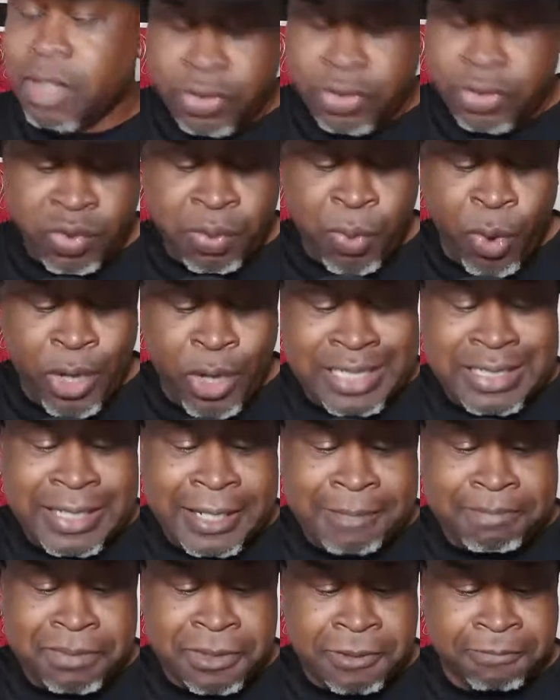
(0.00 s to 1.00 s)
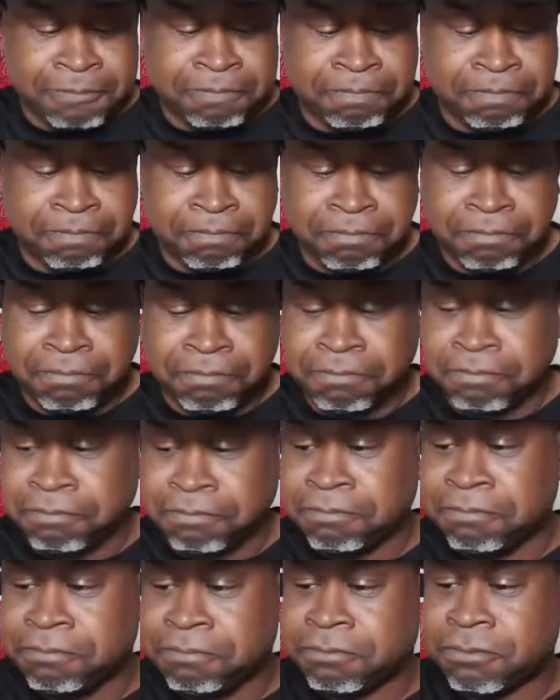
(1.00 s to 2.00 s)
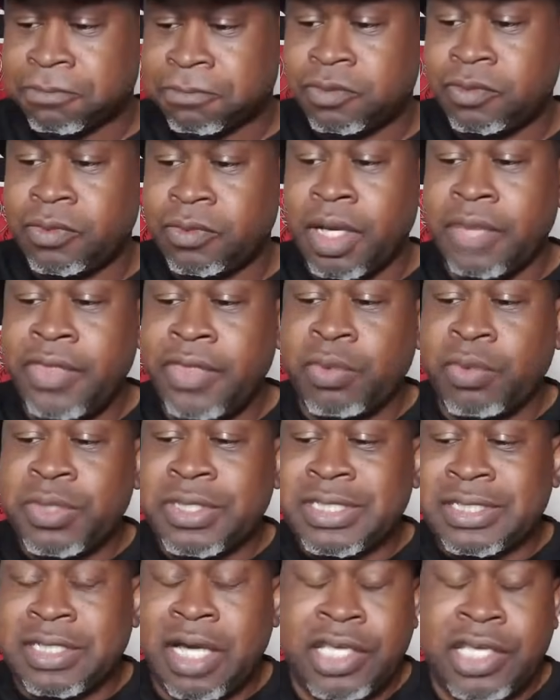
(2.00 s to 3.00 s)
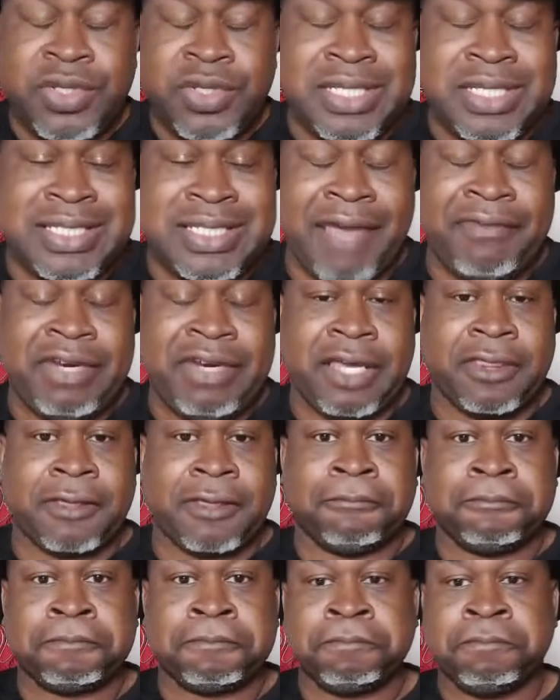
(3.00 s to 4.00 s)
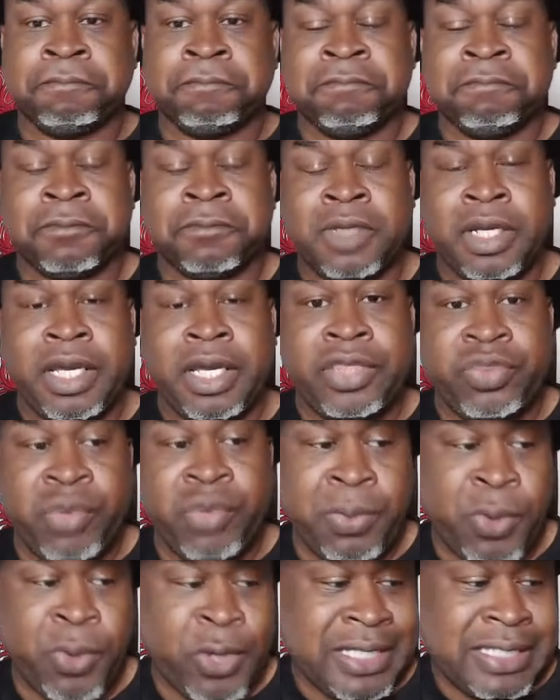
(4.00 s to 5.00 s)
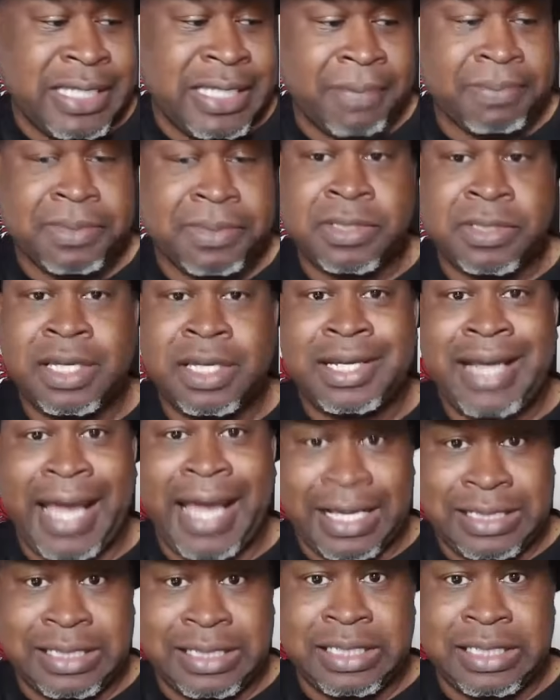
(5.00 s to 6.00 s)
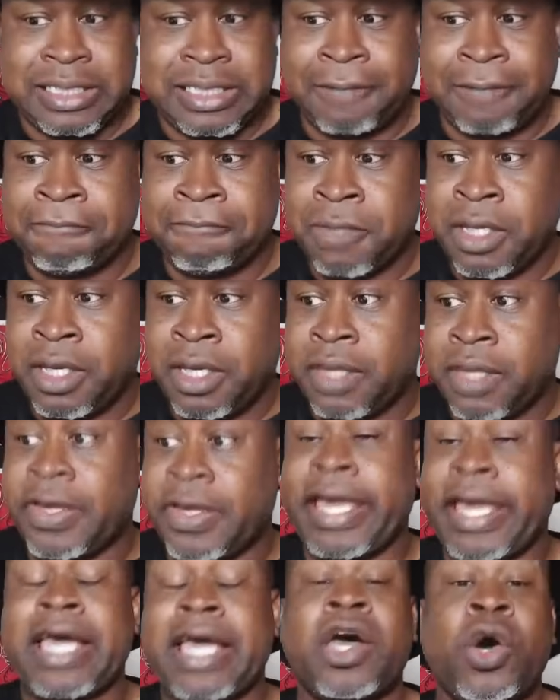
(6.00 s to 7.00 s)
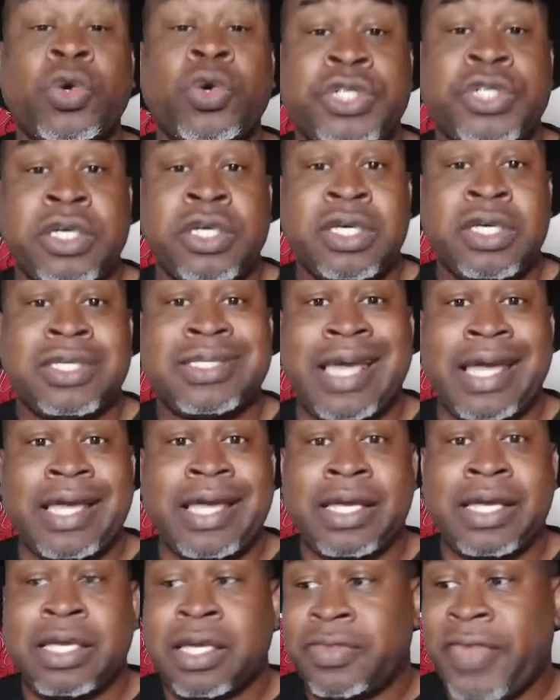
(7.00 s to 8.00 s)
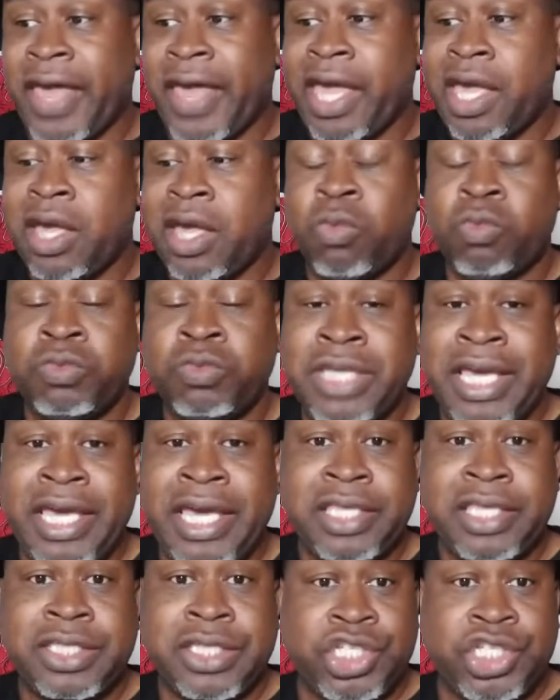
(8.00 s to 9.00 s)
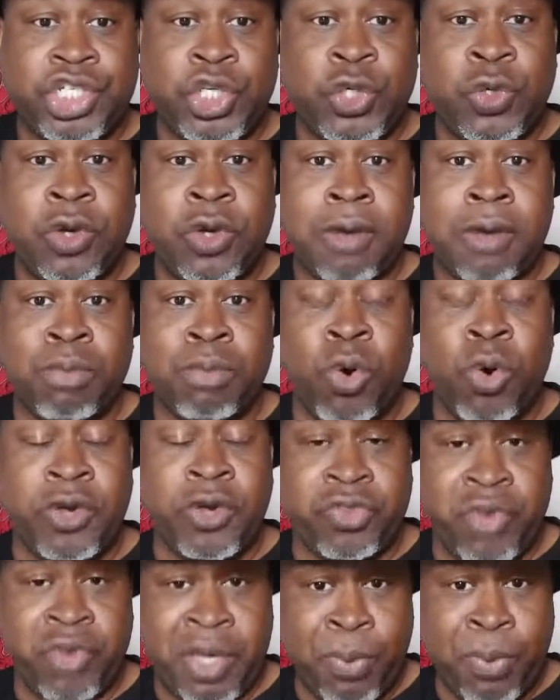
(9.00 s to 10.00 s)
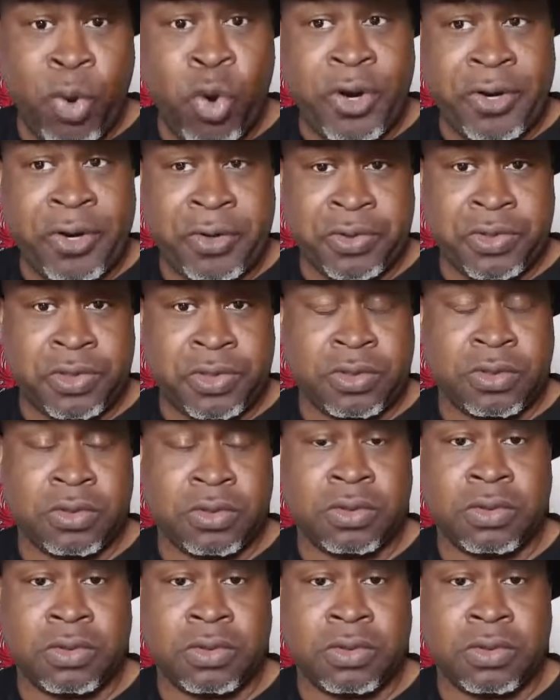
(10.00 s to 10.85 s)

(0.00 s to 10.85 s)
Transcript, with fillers: Three-point attempts. There was 170th in three-point attempts last season. Their head coach said they need to shoot more three-pointers.